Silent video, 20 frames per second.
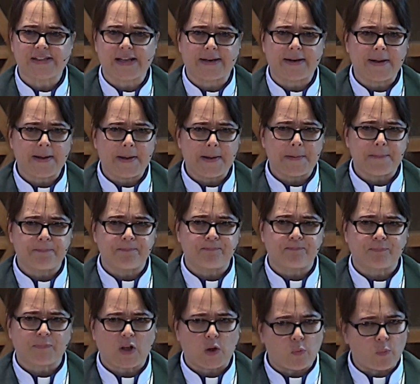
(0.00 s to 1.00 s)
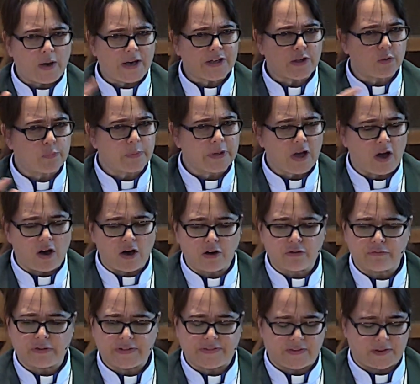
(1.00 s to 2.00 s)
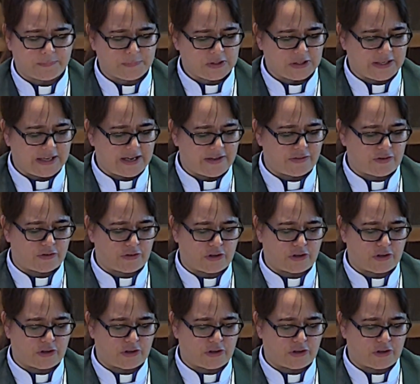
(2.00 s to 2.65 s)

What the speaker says: and why don't we all read them together?